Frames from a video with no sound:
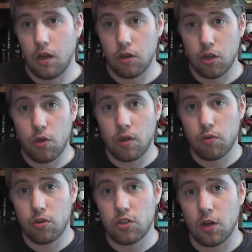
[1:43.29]
Ergo, in
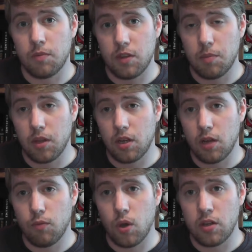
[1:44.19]
crude terms, the ability
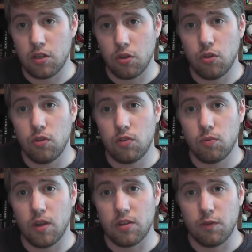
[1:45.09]
of one to lose
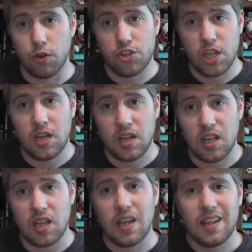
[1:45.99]
one's
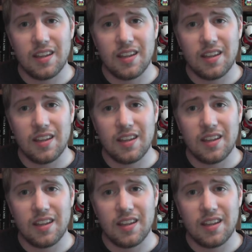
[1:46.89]
virginity